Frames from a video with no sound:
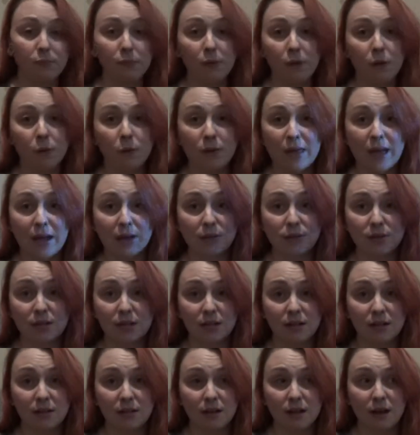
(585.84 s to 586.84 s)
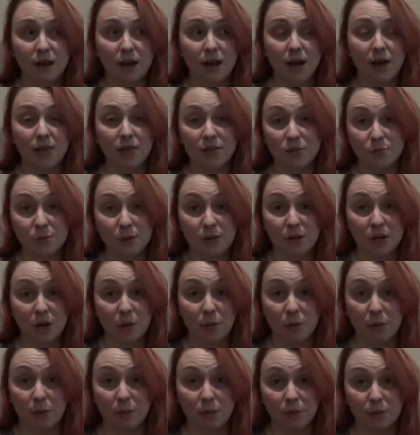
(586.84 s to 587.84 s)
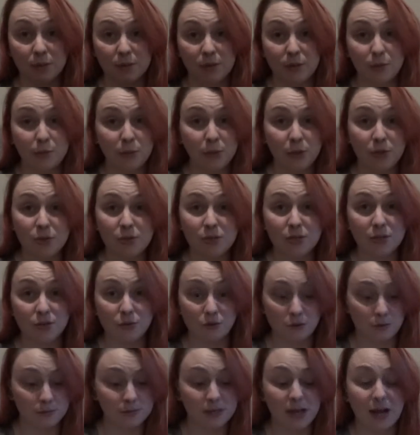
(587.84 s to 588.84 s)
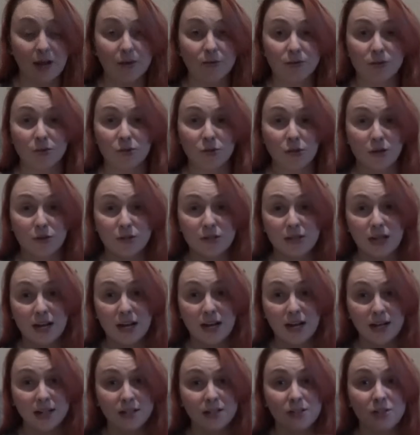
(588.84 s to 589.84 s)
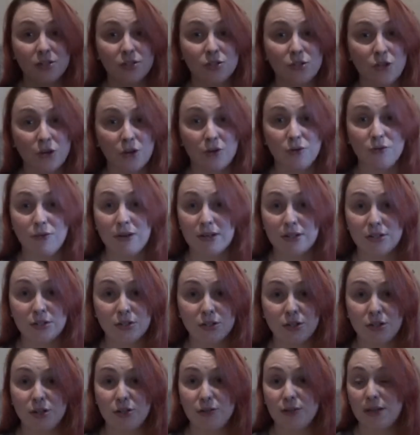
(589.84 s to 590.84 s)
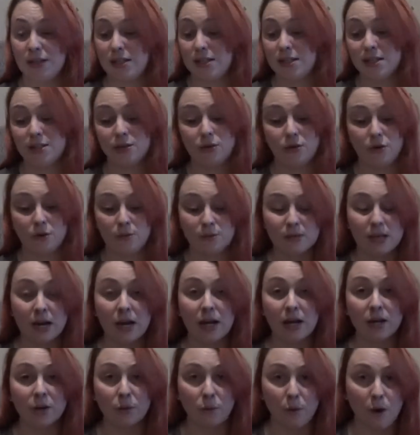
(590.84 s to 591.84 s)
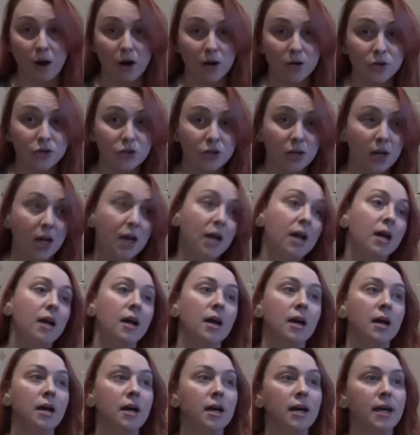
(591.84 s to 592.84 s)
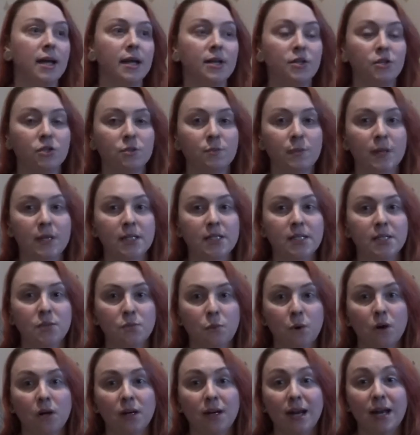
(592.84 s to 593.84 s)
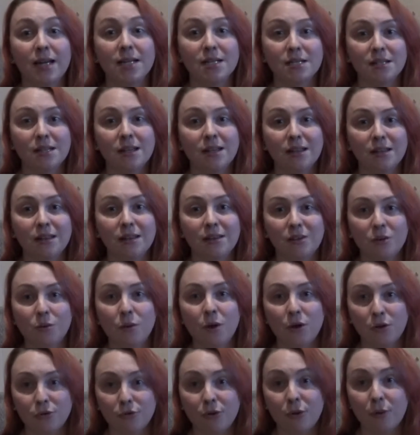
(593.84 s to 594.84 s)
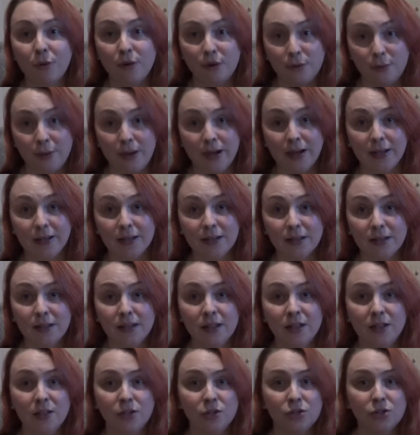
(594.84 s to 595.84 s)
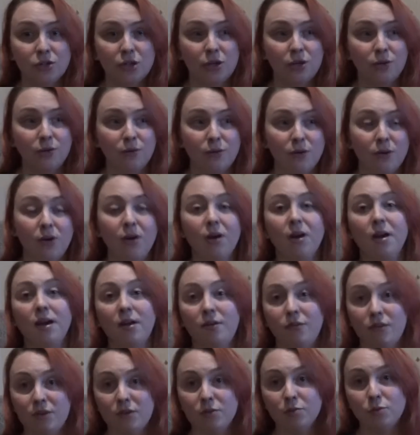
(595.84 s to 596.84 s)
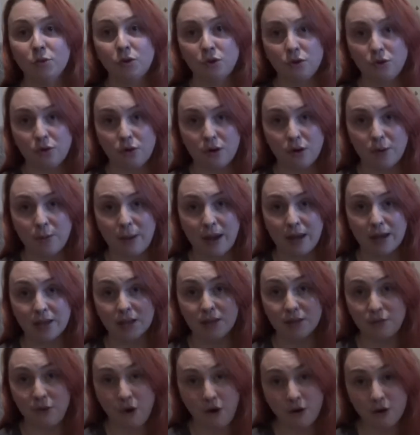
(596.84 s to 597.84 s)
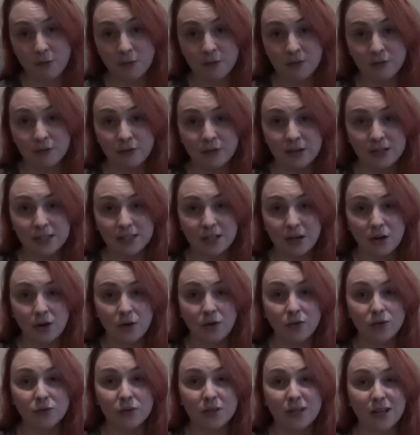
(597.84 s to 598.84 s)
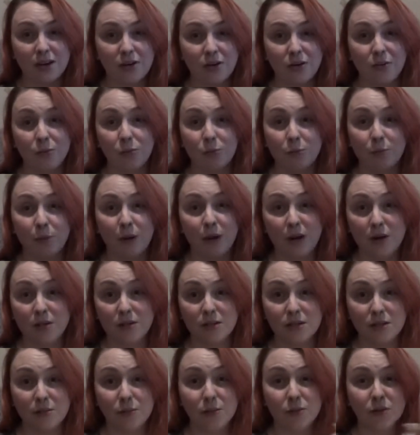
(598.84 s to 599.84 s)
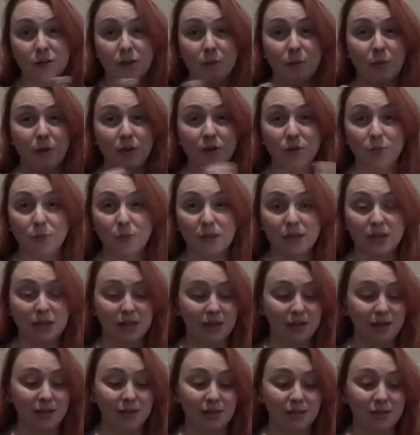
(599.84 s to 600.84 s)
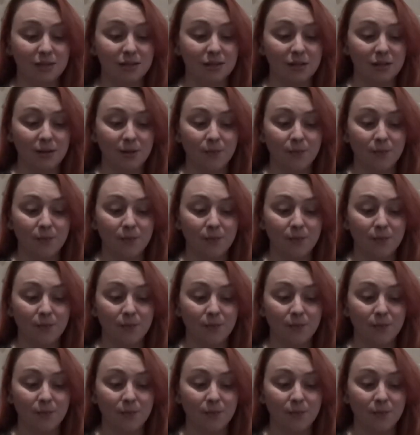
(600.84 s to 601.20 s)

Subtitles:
without it, and there's been no problem. The poo still comes out, there's no stains, there's no residue, it still comes out in a wash. it just means it's one less thing that you are throwing away. So if it's more about the environment for yourselves, then I personally would not bother with these